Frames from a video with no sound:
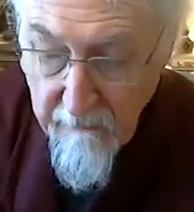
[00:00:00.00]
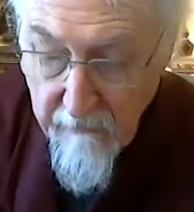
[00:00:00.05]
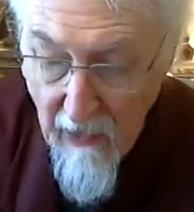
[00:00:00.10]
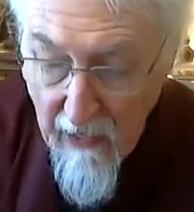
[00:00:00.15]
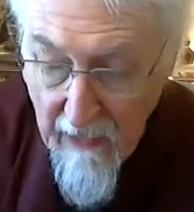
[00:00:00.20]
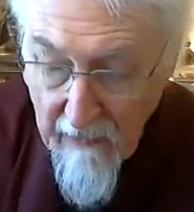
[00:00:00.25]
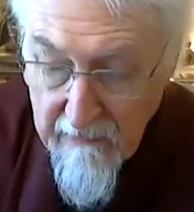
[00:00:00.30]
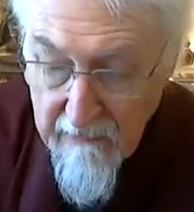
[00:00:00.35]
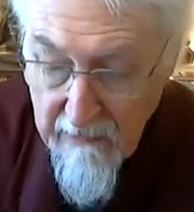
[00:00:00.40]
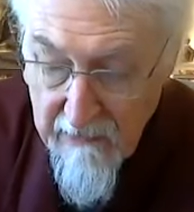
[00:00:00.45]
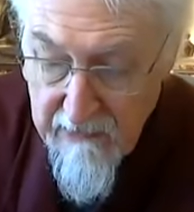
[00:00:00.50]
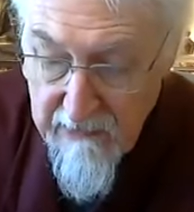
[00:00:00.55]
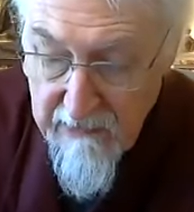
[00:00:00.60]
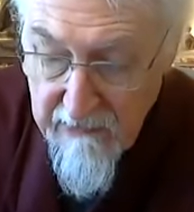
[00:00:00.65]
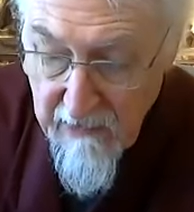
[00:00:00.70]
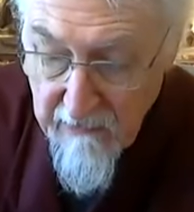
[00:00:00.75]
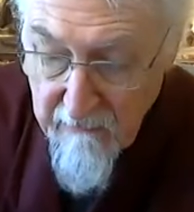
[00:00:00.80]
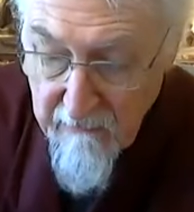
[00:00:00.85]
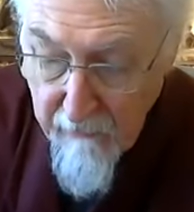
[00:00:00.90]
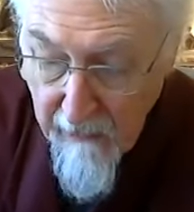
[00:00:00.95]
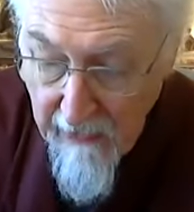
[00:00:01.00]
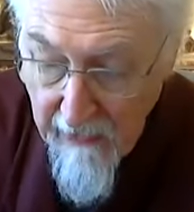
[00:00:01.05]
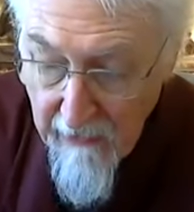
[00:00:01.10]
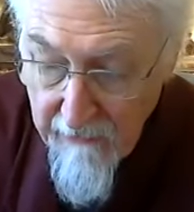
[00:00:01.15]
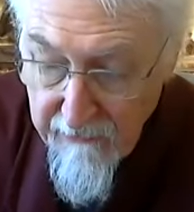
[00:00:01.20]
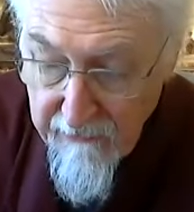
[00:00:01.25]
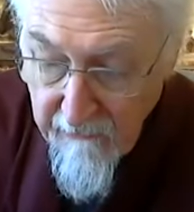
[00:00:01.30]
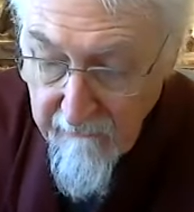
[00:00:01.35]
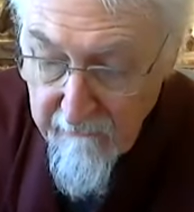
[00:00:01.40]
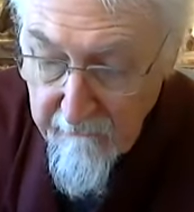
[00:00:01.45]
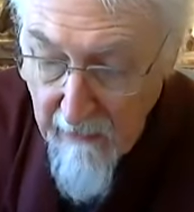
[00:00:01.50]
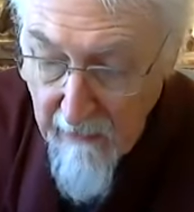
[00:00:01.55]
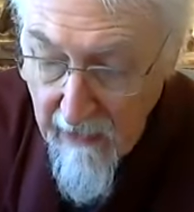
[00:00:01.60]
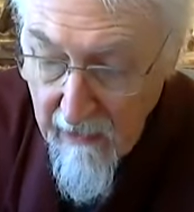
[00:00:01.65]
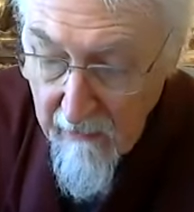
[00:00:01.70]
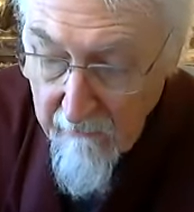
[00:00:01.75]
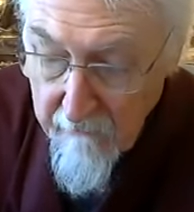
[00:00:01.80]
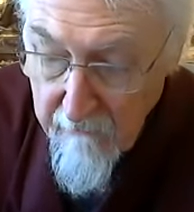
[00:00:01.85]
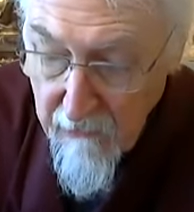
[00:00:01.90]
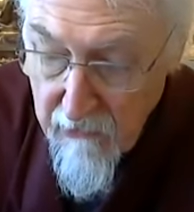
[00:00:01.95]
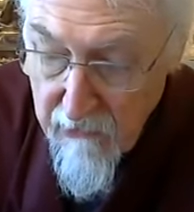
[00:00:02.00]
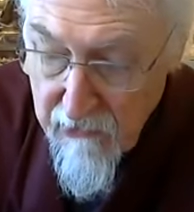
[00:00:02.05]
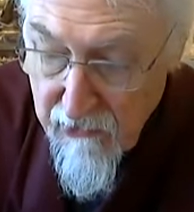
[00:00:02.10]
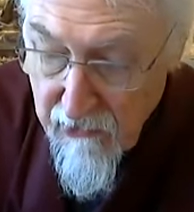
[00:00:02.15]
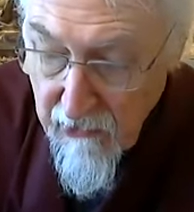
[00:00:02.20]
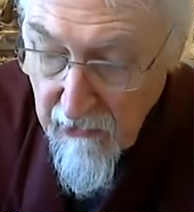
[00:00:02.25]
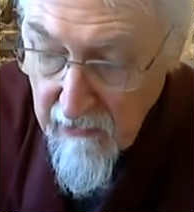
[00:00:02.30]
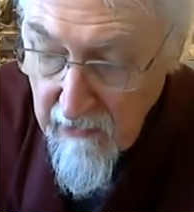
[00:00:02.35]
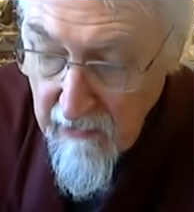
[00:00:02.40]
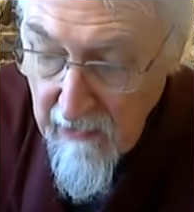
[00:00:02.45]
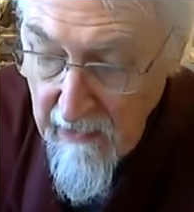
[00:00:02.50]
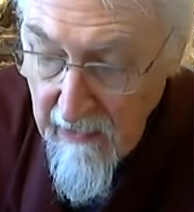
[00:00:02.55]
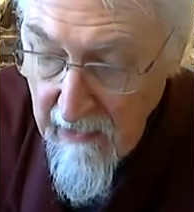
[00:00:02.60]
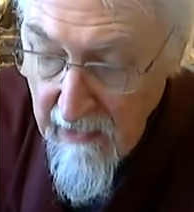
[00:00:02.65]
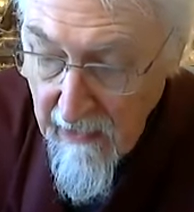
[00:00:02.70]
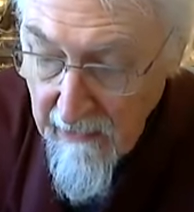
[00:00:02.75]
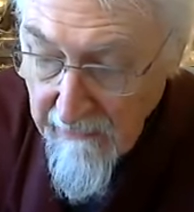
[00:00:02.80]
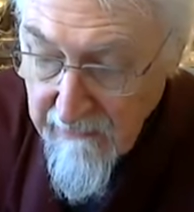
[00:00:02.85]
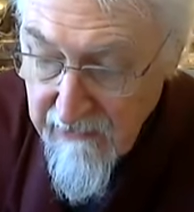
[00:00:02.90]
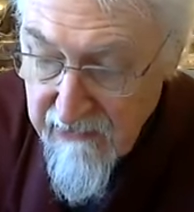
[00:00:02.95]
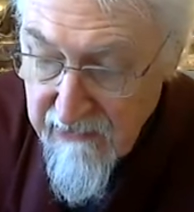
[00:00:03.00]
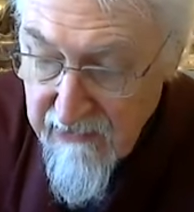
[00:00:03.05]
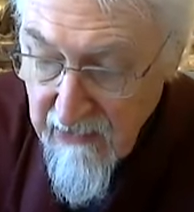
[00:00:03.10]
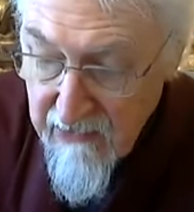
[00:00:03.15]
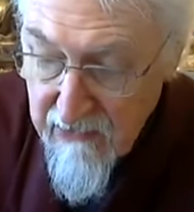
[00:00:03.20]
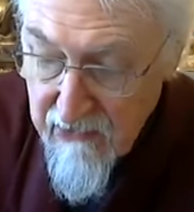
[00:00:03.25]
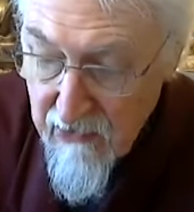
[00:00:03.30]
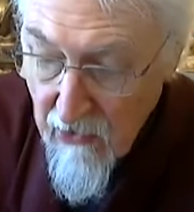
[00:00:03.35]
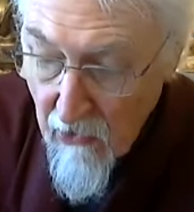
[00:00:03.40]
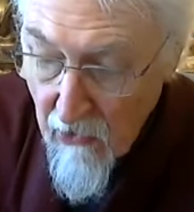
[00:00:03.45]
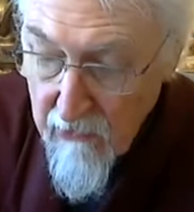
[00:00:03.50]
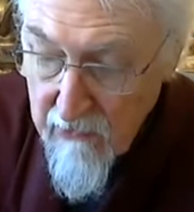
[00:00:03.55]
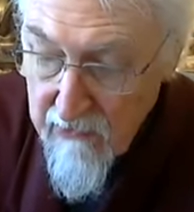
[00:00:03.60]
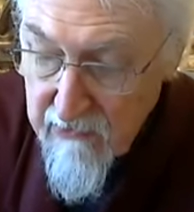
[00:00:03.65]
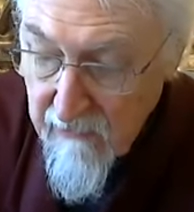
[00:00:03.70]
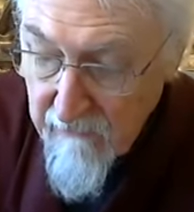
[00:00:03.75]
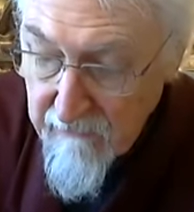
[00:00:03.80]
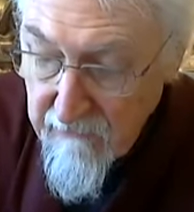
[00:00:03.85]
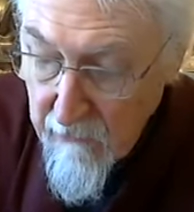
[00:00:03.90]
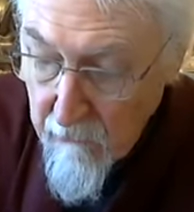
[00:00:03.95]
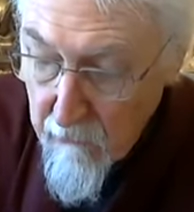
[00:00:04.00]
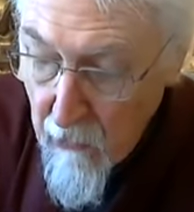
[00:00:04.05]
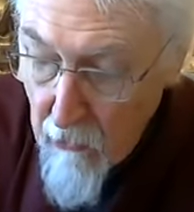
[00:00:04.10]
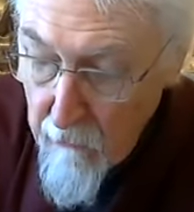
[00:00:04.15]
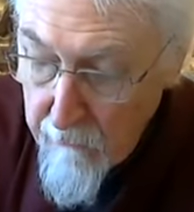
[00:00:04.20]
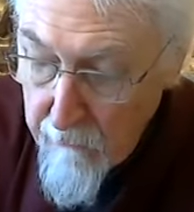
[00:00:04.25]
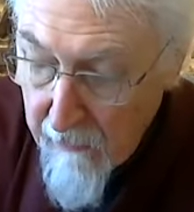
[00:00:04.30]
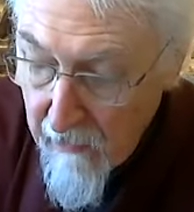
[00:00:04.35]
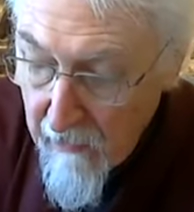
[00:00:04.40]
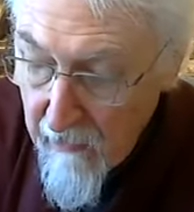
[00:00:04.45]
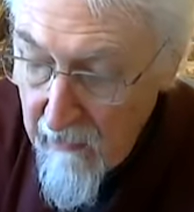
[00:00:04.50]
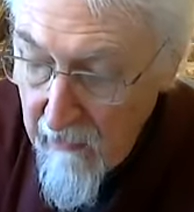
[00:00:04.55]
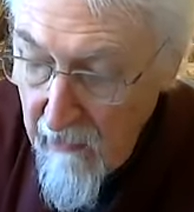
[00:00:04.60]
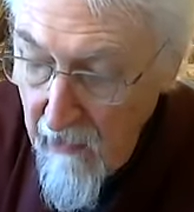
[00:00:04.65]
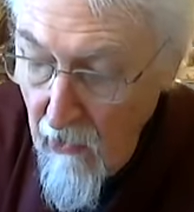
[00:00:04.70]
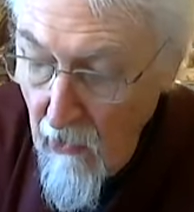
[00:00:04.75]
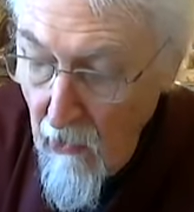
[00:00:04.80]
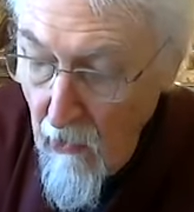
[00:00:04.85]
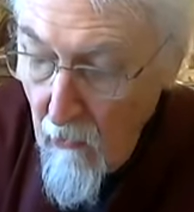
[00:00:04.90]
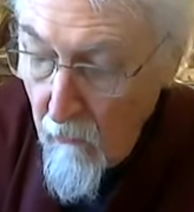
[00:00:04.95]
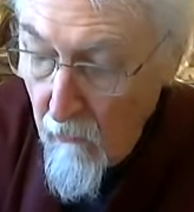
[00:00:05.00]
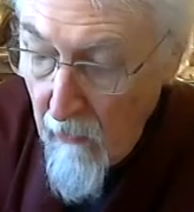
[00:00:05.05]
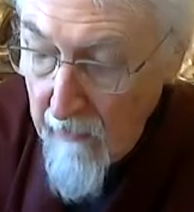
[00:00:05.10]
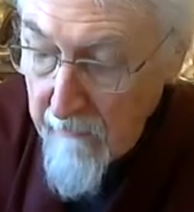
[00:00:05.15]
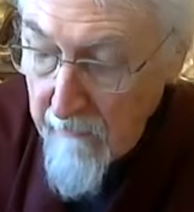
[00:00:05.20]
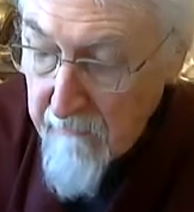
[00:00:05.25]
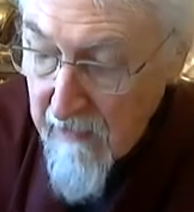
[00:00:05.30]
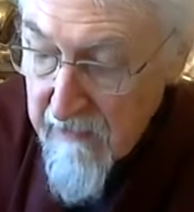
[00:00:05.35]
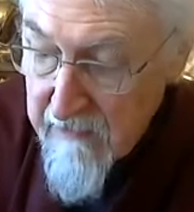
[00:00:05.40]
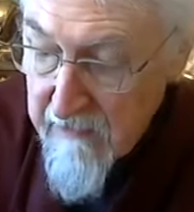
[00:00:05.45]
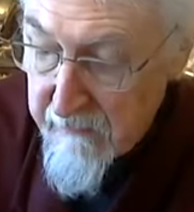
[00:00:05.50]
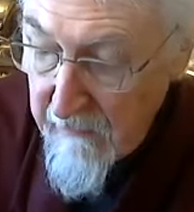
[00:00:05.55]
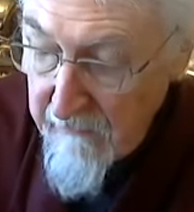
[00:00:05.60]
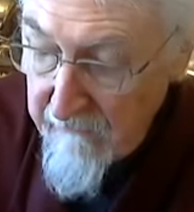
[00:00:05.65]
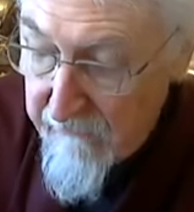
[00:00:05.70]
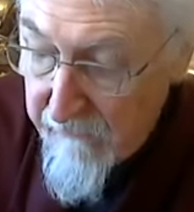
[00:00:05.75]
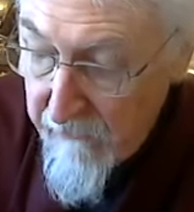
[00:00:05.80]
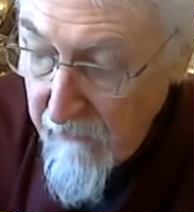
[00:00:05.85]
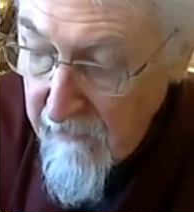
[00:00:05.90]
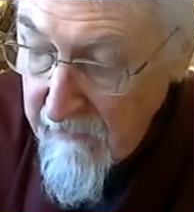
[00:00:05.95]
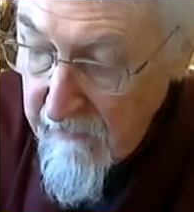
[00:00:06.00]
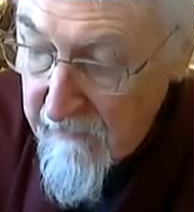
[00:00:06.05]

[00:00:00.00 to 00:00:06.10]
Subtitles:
practice the path of Mahamudra and the 6 yogas of Naropa, one must be fully